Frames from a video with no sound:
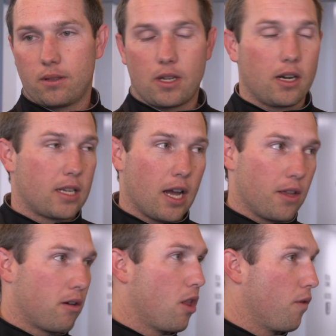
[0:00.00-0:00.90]
There are a ton.
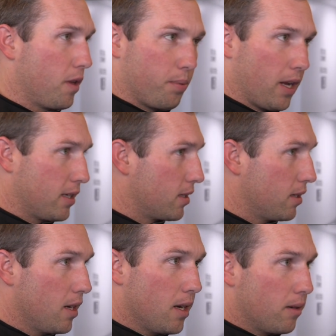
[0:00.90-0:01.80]
They're all over the place,
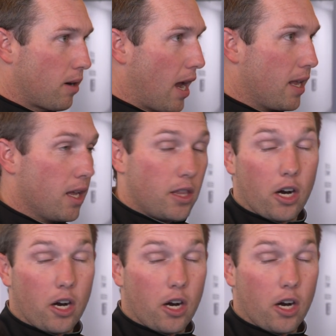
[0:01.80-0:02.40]
right?